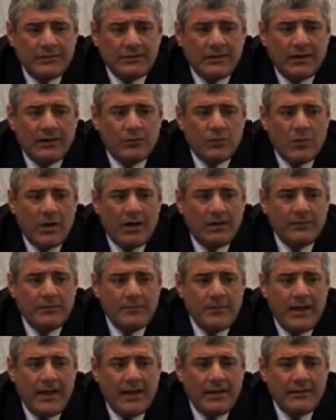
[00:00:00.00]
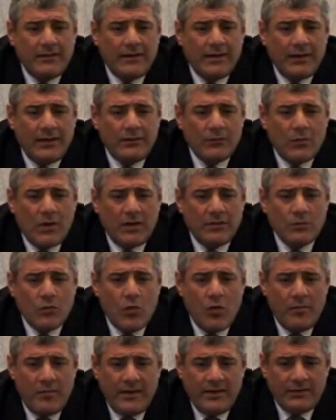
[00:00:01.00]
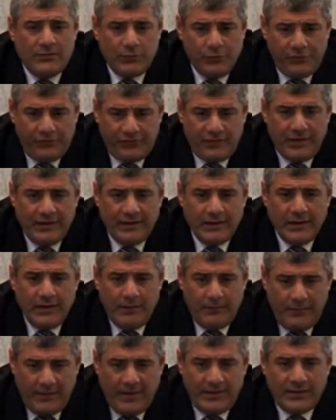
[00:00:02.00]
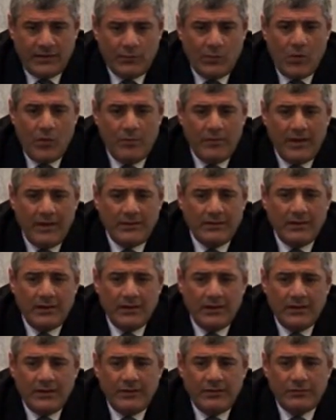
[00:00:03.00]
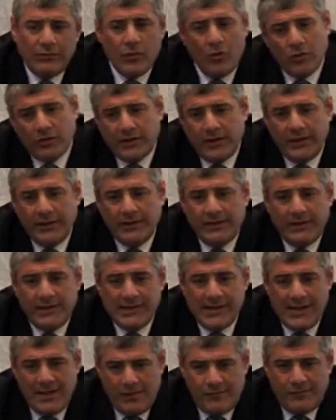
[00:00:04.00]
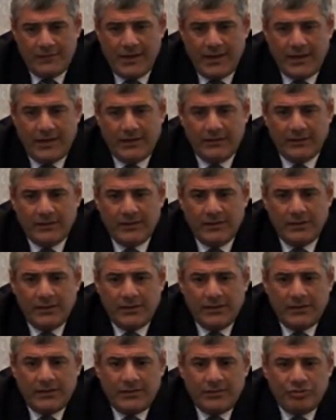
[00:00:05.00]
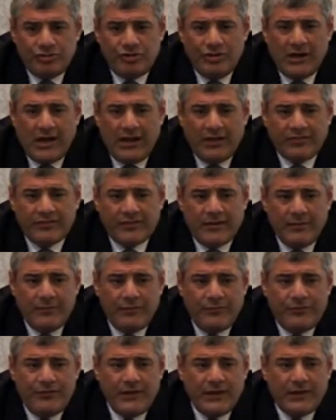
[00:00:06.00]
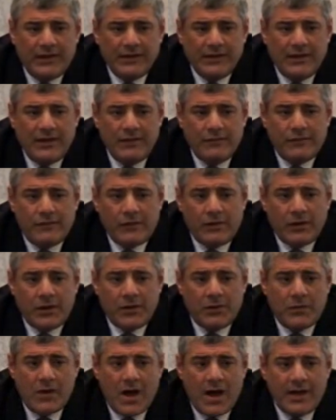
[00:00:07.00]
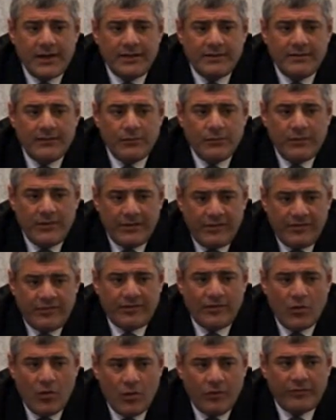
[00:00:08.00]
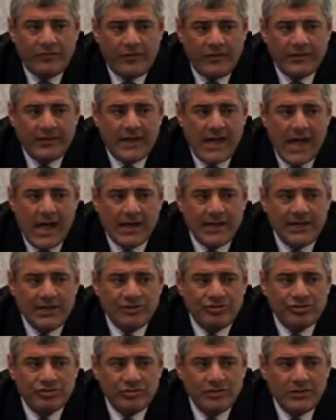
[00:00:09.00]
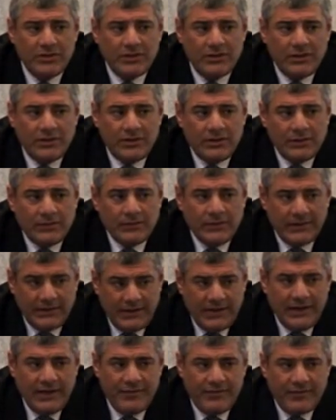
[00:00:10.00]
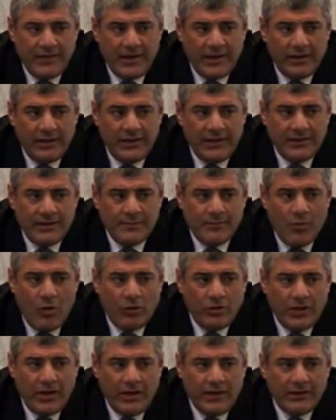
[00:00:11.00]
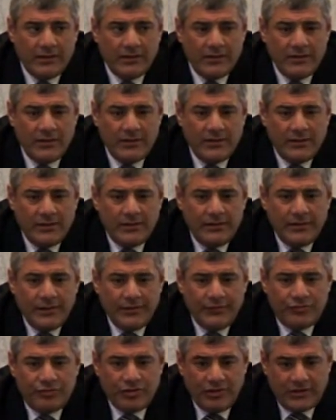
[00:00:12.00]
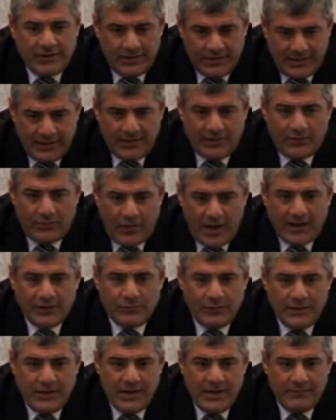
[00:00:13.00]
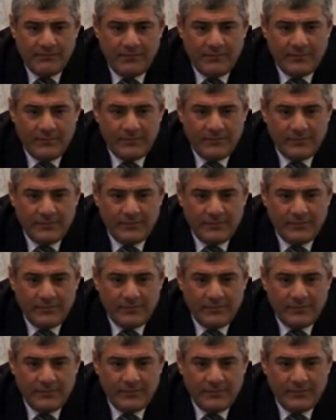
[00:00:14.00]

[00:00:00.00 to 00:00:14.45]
that one man and one woman, two single men and woman, talking in the evening, she asked him if he can give her a ride with his horse and carriage when he leaves early in the morning, if she can get a ride with him.